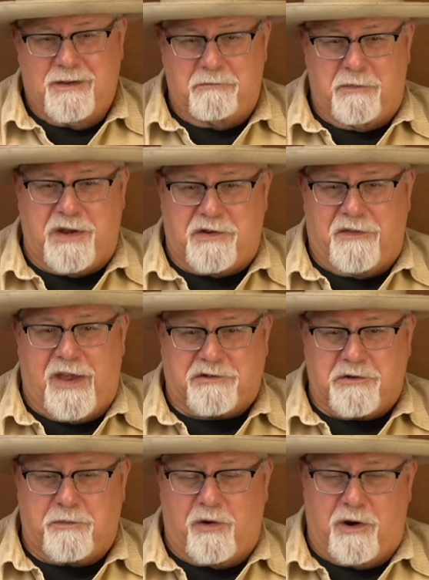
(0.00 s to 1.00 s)

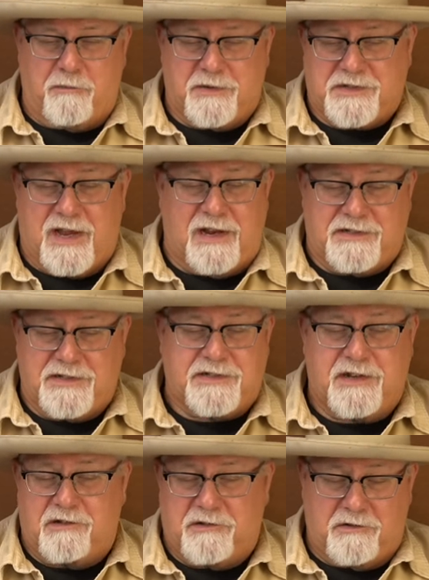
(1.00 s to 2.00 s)
manufactured part besides the
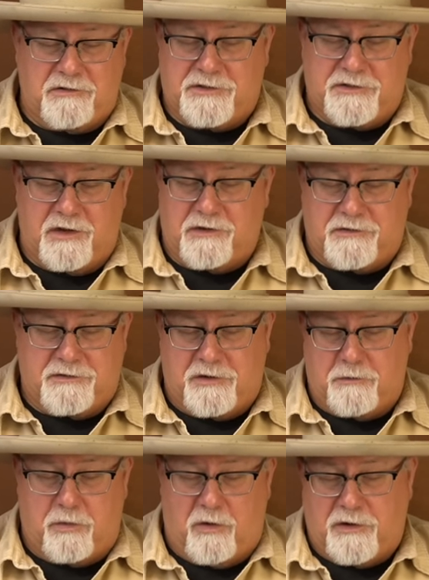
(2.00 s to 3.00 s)
cylinders, so
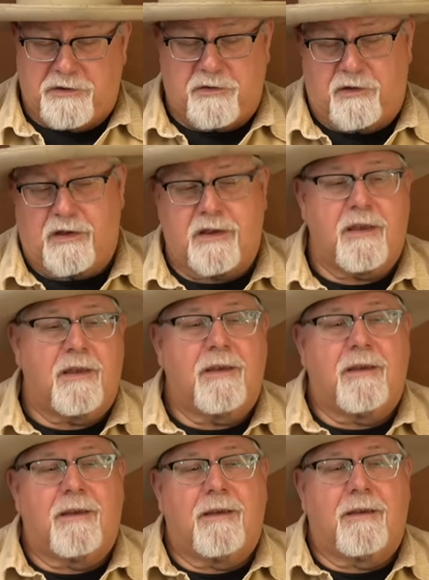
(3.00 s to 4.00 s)
two parts really,
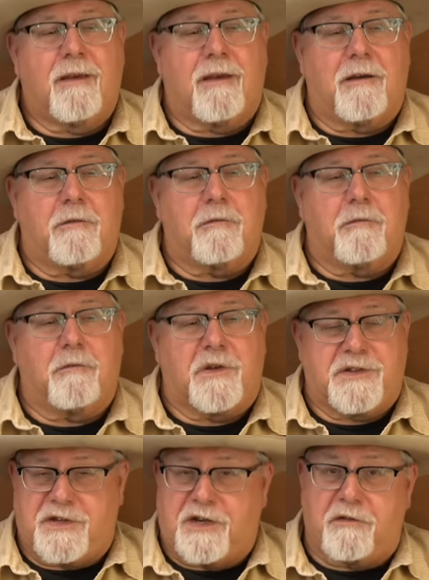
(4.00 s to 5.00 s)

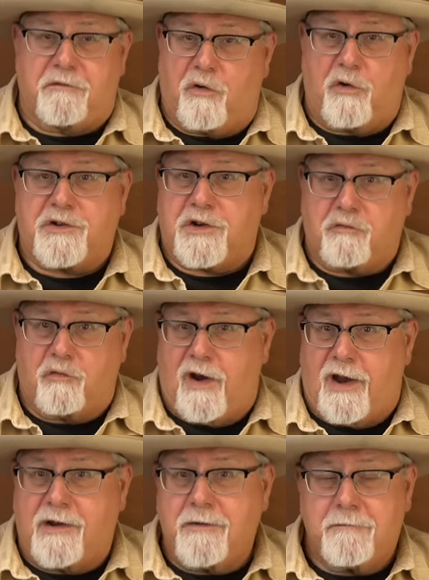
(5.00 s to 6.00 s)
was the conversion
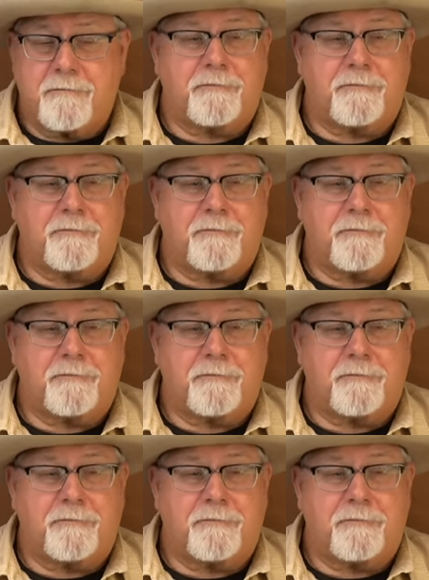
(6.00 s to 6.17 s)
ring.